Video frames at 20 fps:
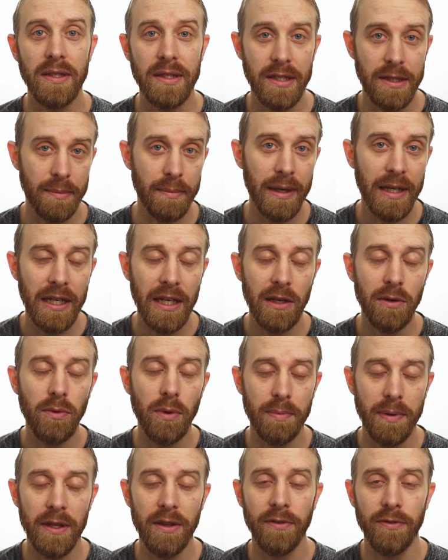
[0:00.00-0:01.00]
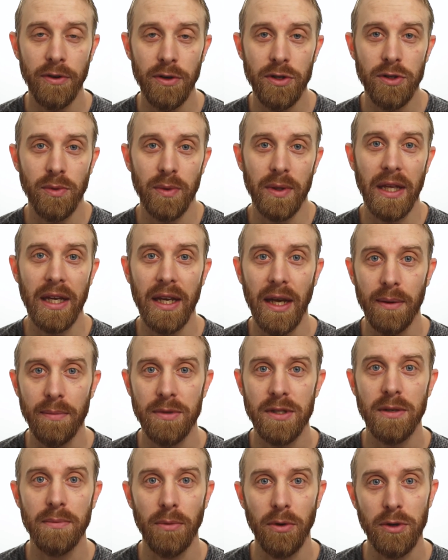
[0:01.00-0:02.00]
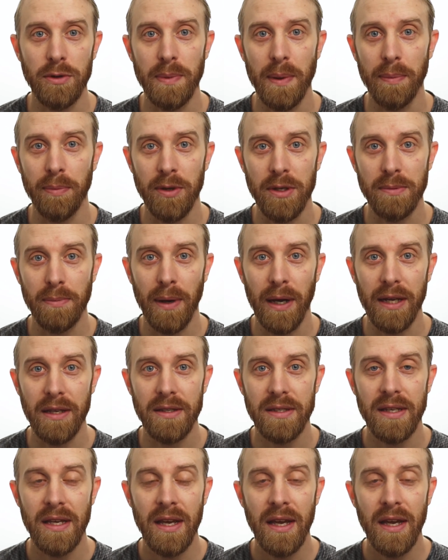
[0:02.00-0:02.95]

Dominion would be the first one that comes to most people's minds.